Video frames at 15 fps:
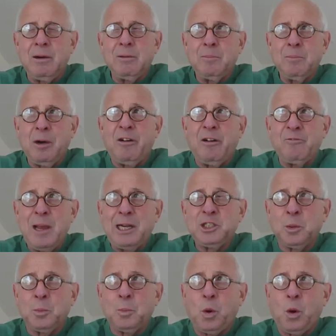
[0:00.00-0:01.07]
of
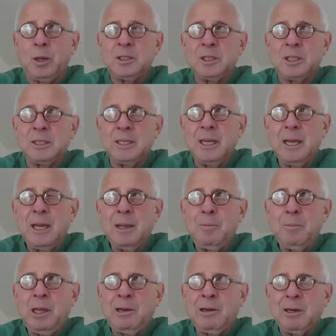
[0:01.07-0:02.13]
major importance,
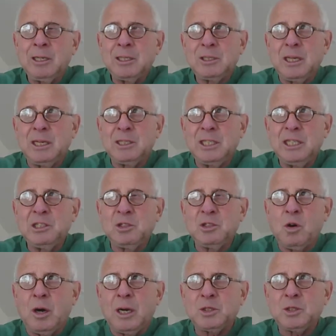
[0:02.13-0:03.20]
because as these
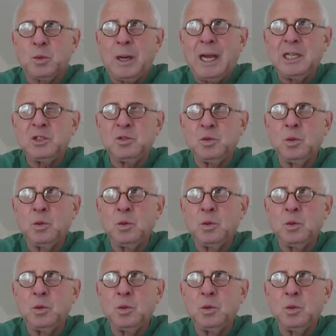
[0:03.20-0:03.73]
costs rise,